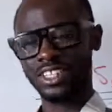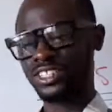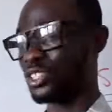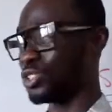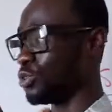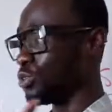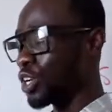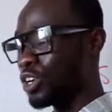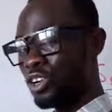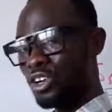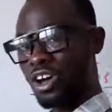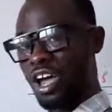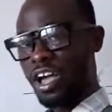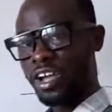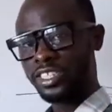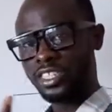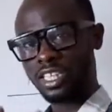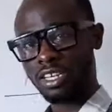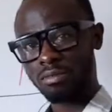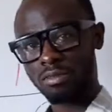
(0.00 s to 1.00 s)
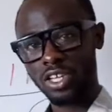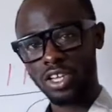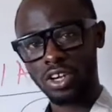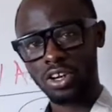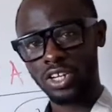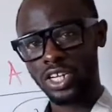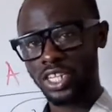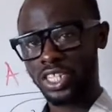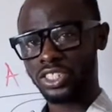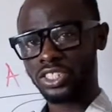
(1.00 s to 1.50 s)
So we're going to accept the
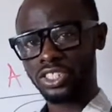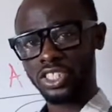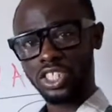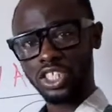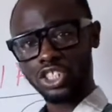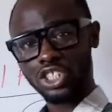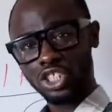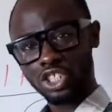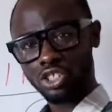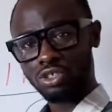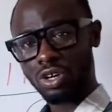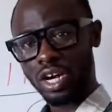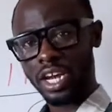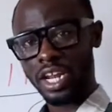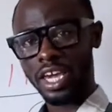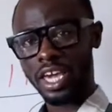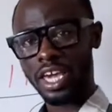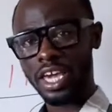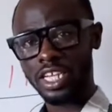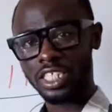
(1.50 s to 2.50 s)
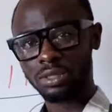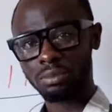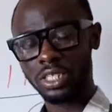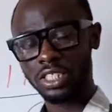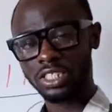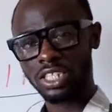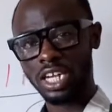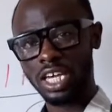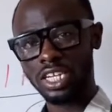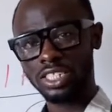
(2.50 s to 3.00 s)
audit, issue an
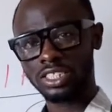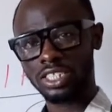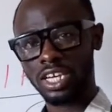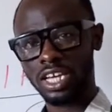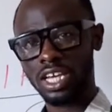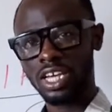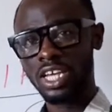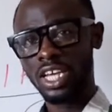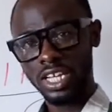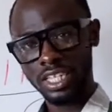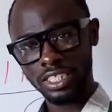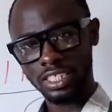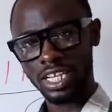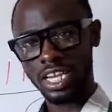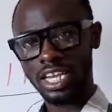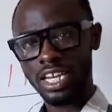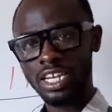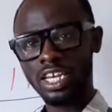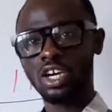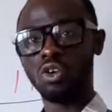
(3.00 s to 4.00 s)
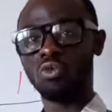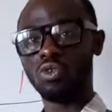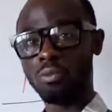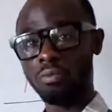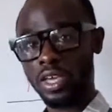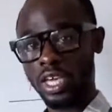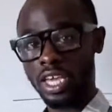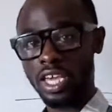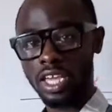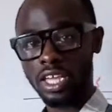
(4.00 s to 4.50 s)
engagement letter, then we
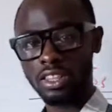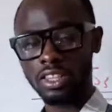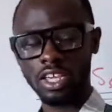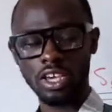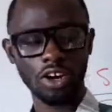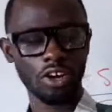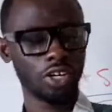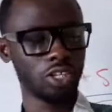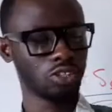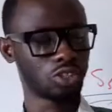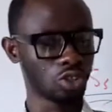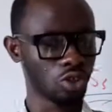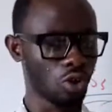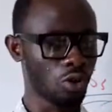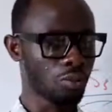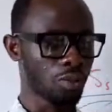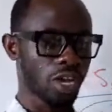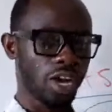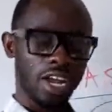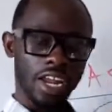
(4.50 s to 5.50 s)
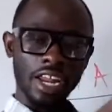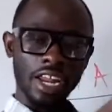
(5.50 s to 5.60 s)
begin the audit. So